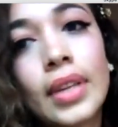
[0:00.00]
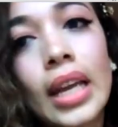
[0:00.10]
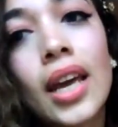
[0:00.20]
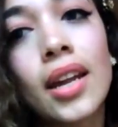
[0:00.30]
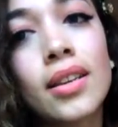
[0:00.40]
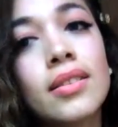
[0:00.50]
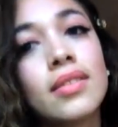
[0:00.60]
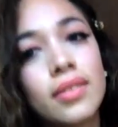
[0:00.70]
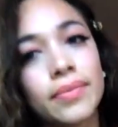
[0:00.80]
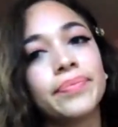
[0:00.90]
It
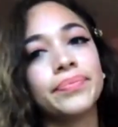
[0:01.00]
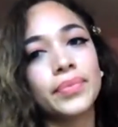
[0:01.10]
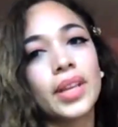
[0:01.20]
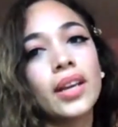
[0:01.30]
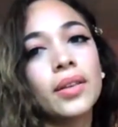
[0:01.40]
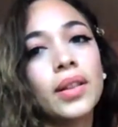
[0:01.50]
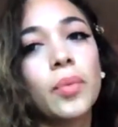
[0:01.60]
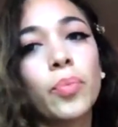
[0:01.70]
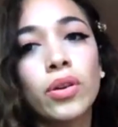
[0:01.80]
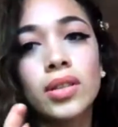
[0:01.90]
is. It
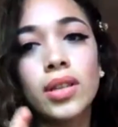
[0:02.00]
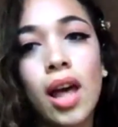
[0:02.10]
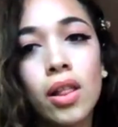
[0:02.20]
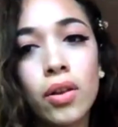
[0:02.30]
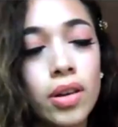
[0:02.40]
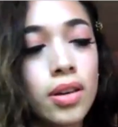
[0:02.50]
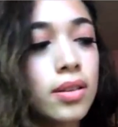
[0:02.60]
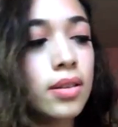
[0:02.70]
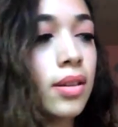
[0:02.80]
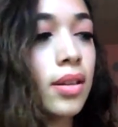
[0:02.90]
like burns
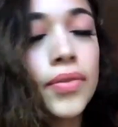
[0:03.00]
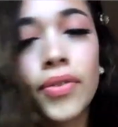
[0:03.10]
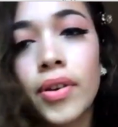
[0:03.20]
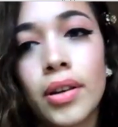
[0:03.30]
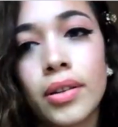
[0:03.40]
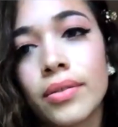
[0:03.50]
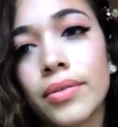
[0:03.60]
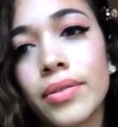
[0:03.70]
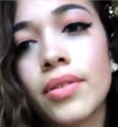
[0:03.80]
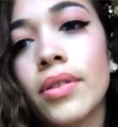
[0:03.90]
calories and it's fun.
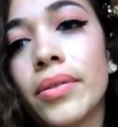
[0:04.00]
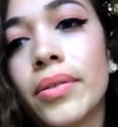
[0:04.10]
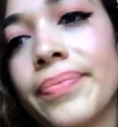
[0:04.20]
So.